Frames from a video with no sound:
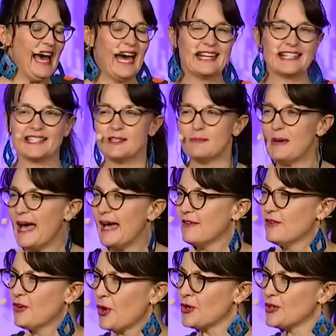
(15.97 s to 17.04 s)
And it's
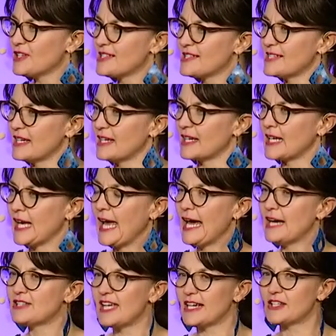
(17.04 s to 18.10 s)
about noticing
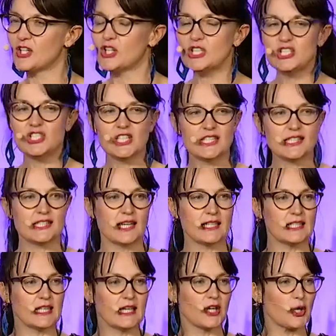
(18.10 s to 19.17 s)
how technology has
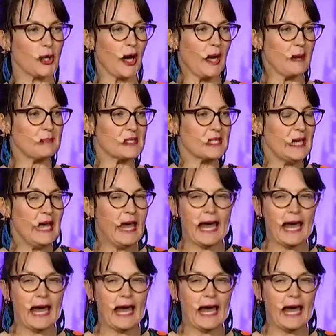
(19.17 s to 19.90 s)
suddenly crept